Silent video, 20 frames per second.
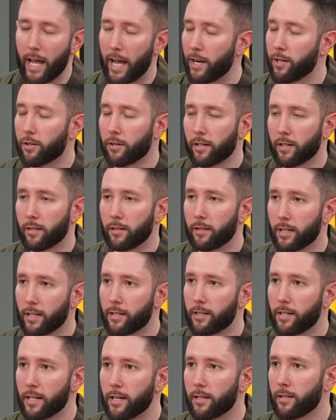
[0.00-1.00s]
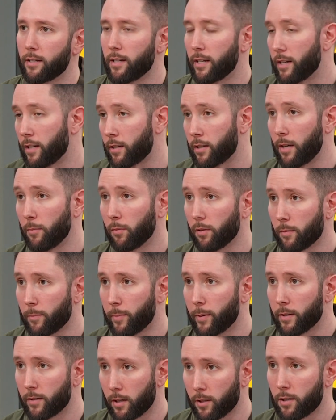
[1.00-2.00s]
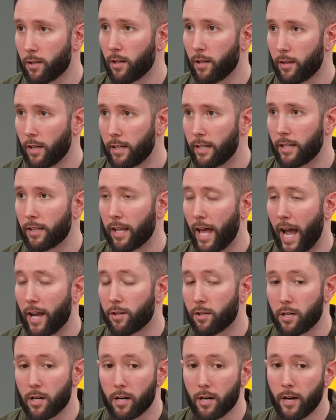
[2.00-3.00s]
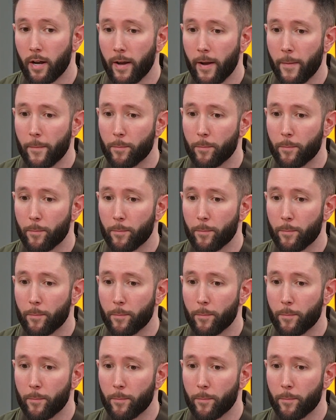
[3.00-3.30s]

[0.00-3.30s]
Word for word: of entering this season in a similar position that they did last year,